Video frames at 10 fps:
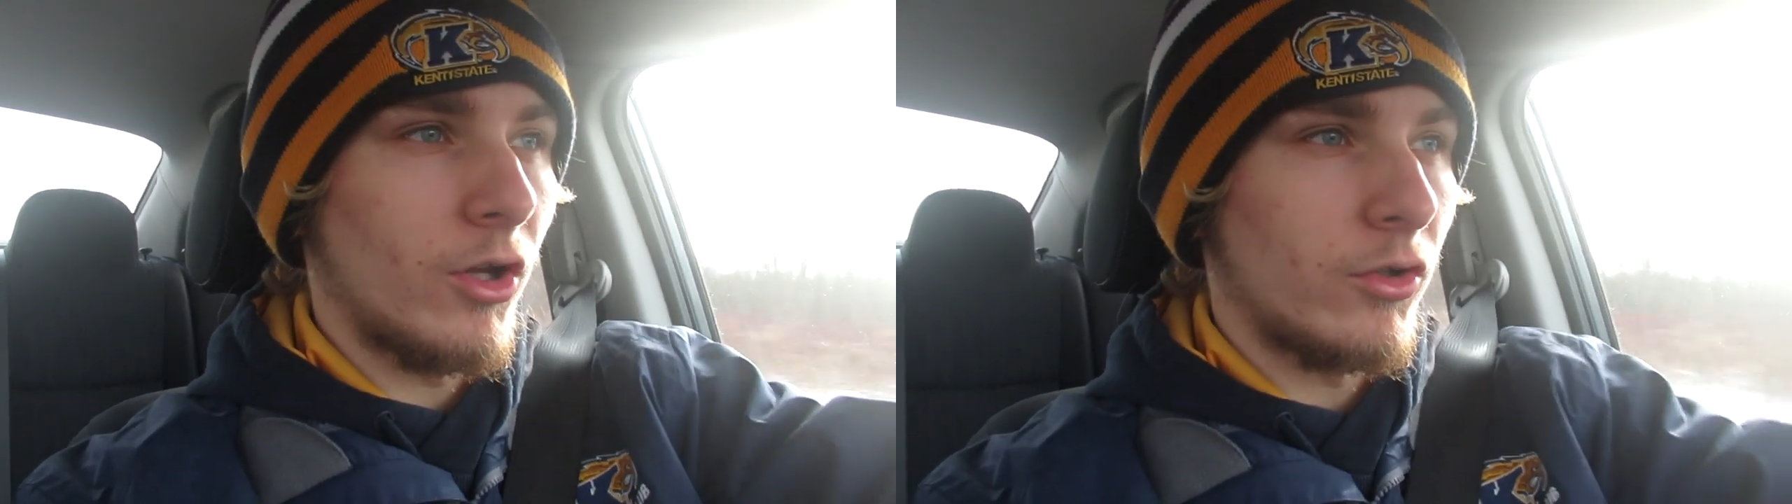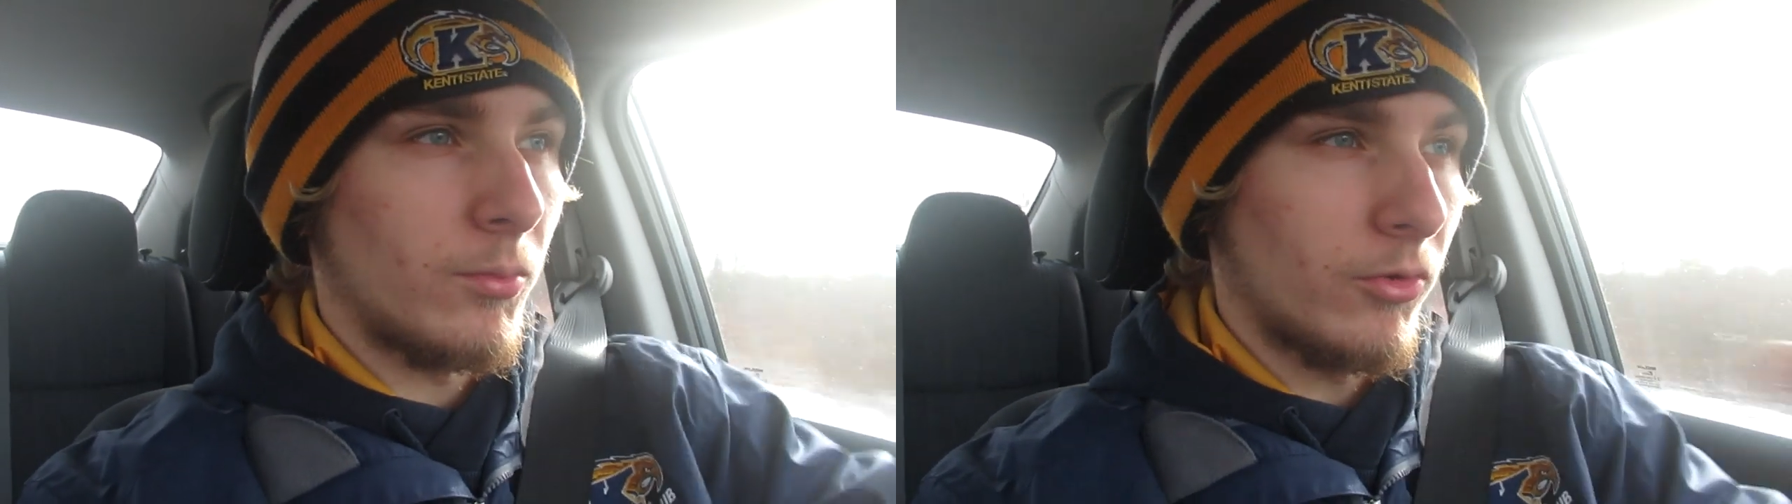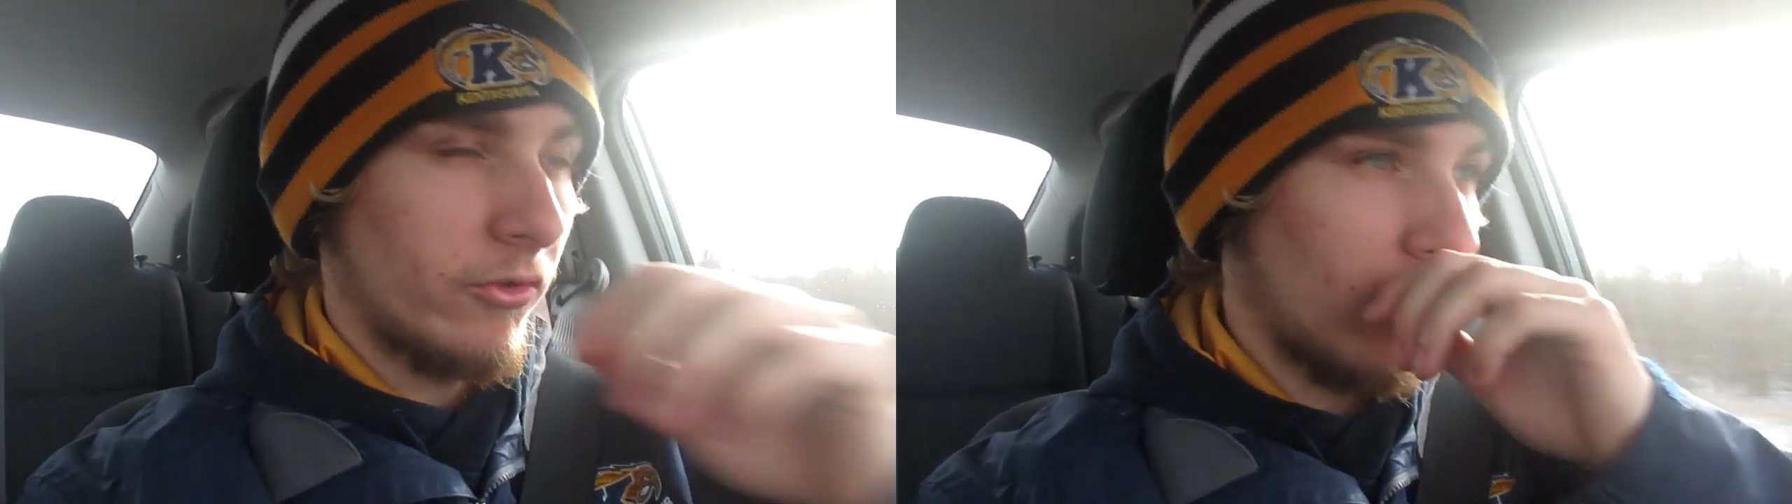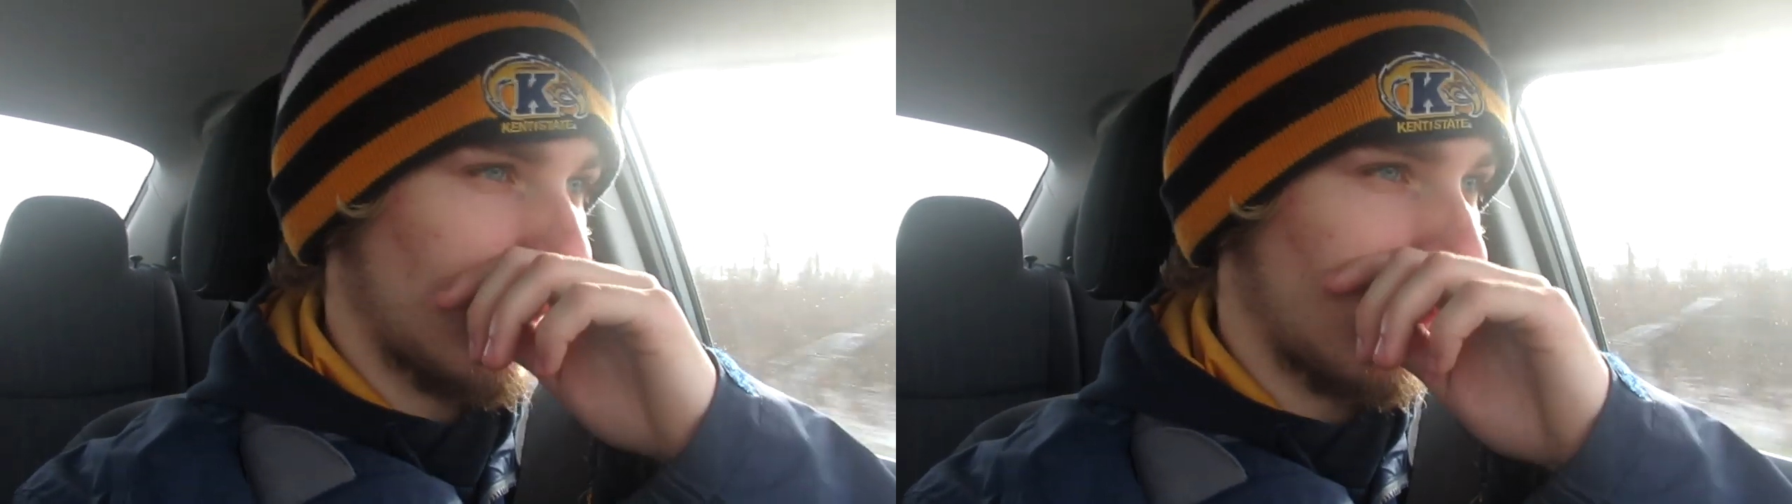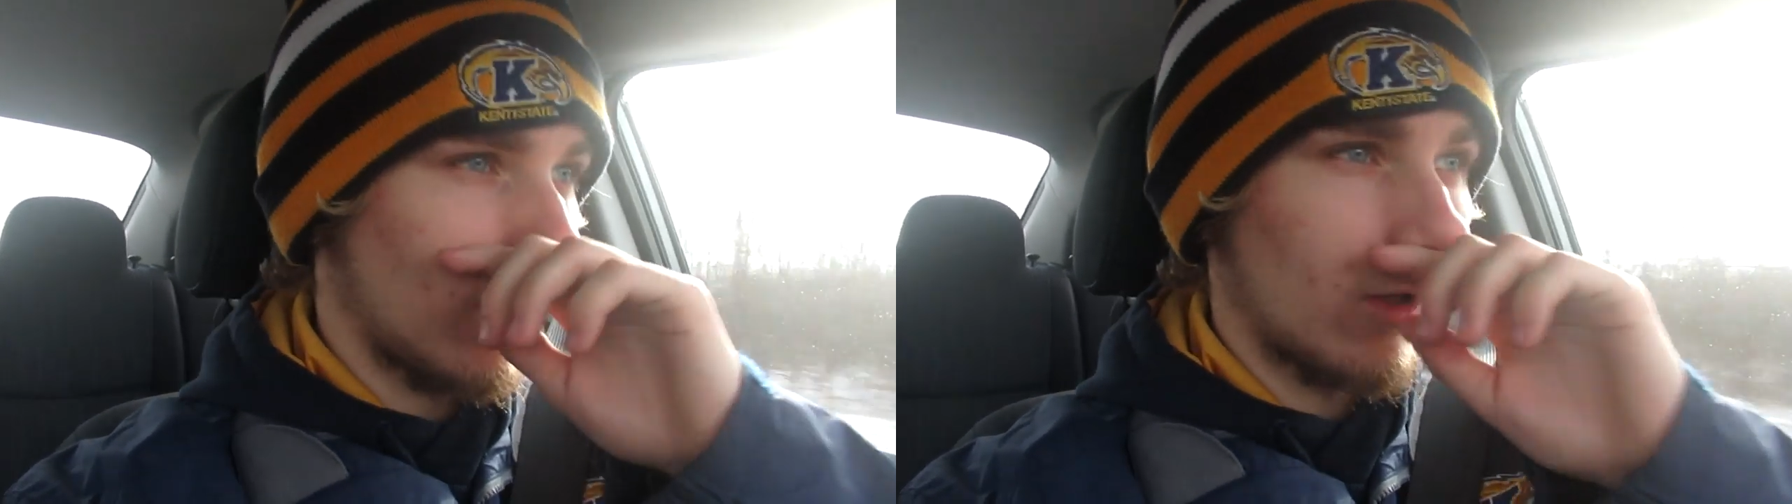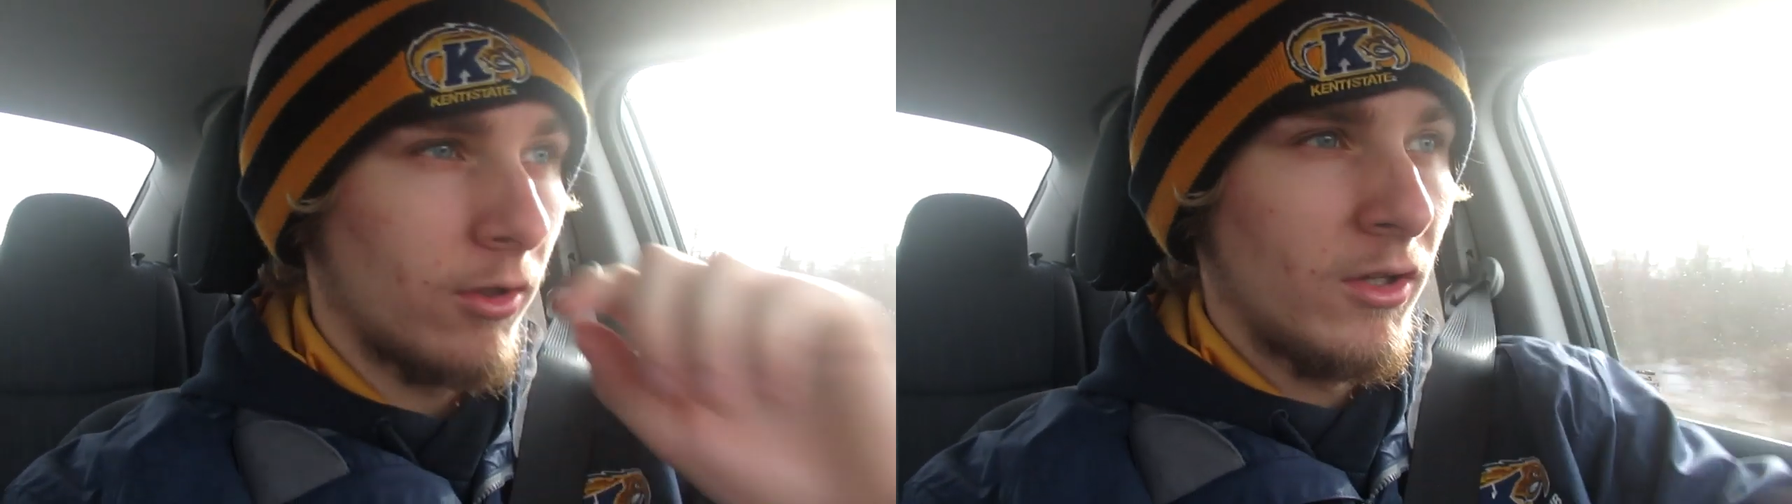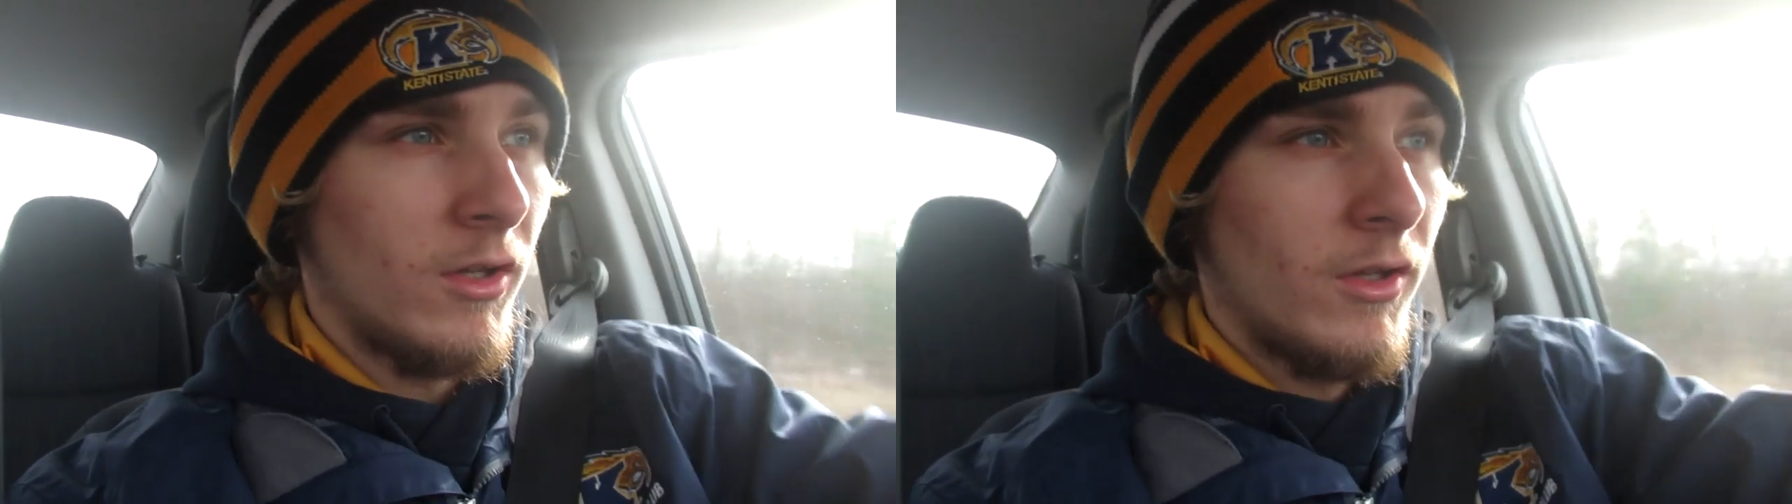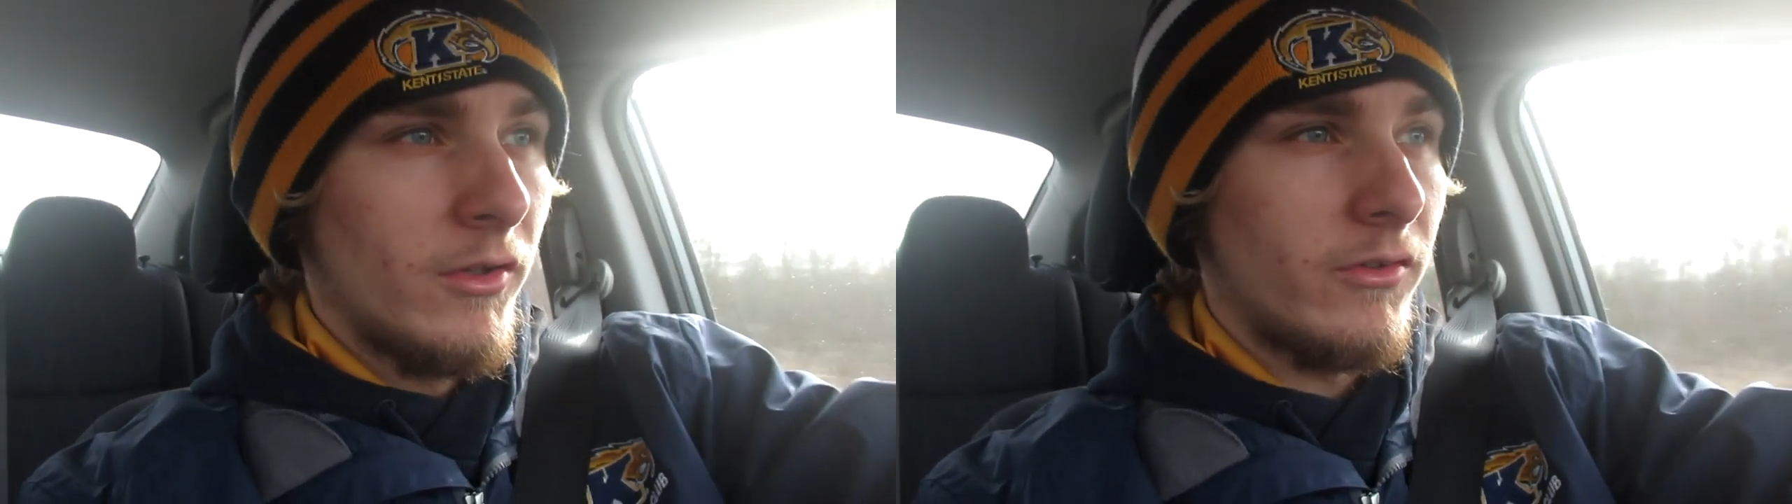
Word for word: 100% uh,